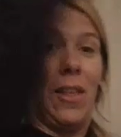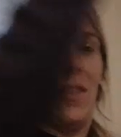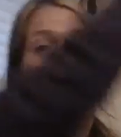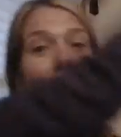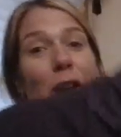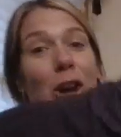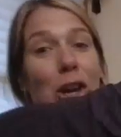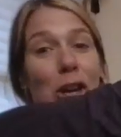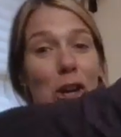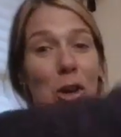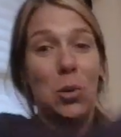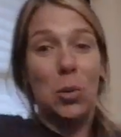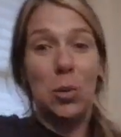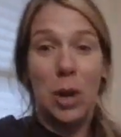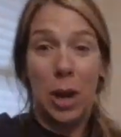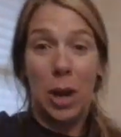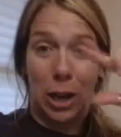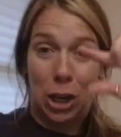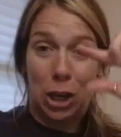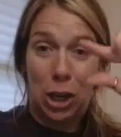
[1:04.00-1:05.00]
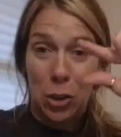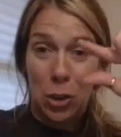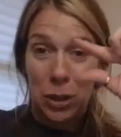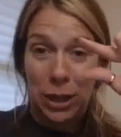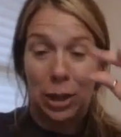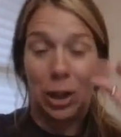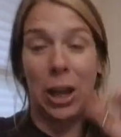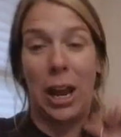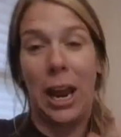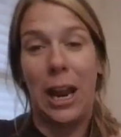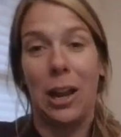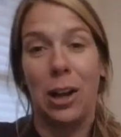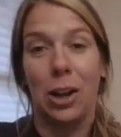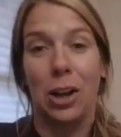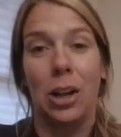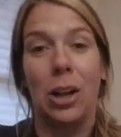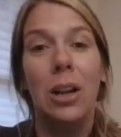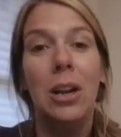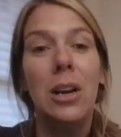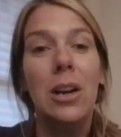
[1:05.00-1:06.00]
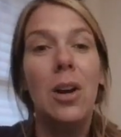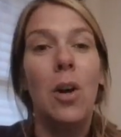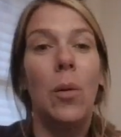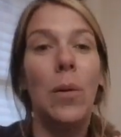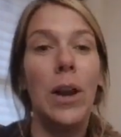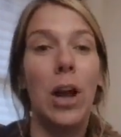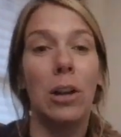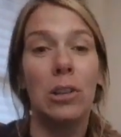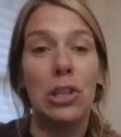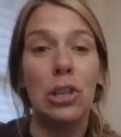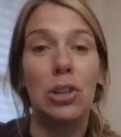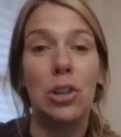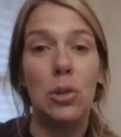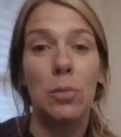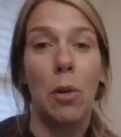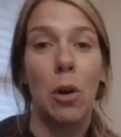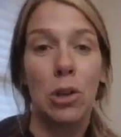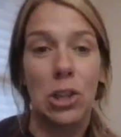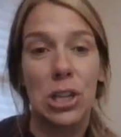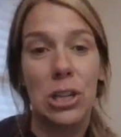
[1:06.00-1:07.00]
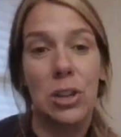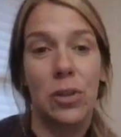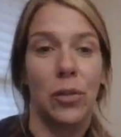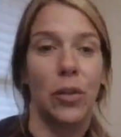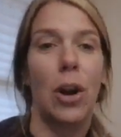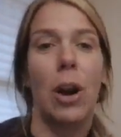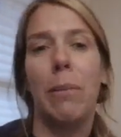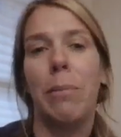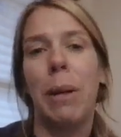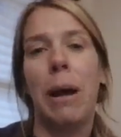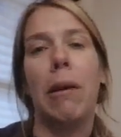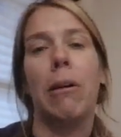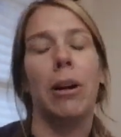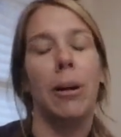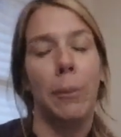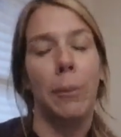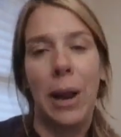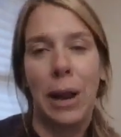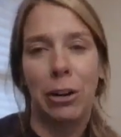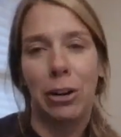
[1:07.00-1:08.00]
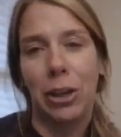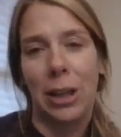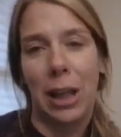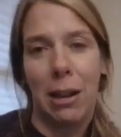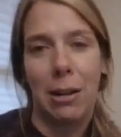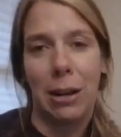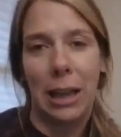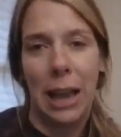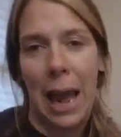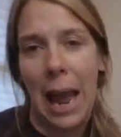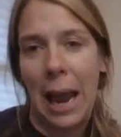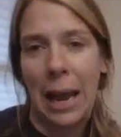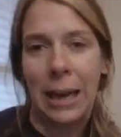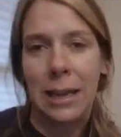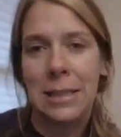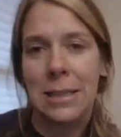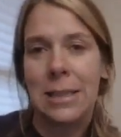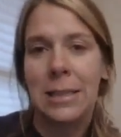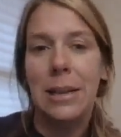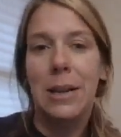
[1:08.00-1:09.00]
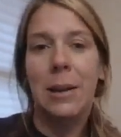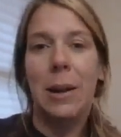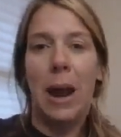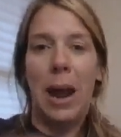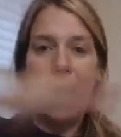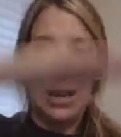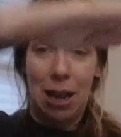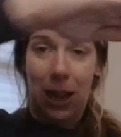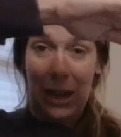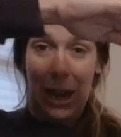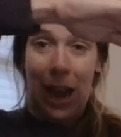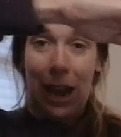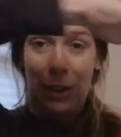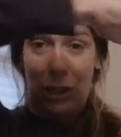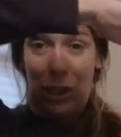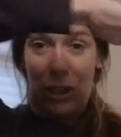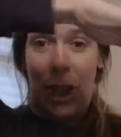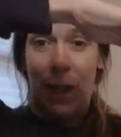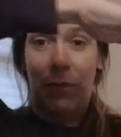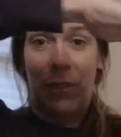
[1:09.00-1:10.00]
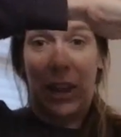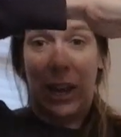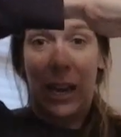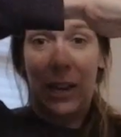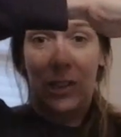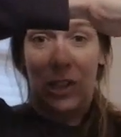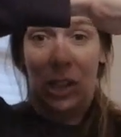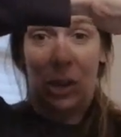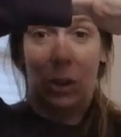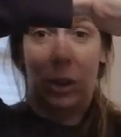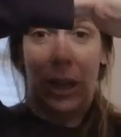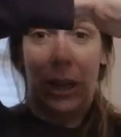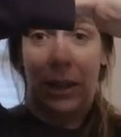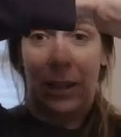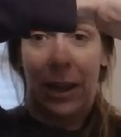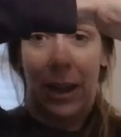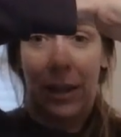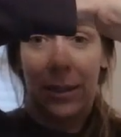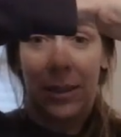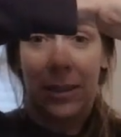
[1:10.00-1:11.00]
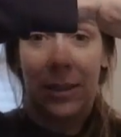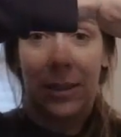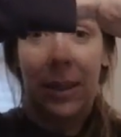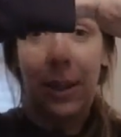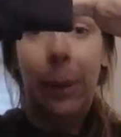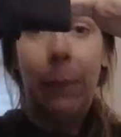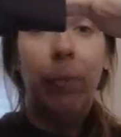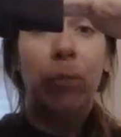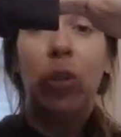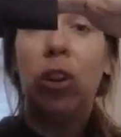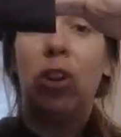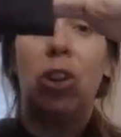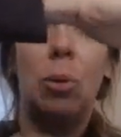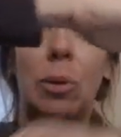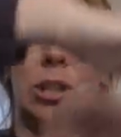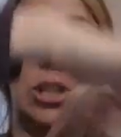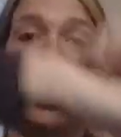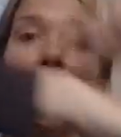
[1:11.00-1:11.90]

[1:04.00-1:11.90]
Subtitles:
then the acute little angle. We also do motions for our parallel lines. And I just have the kids go like this. So it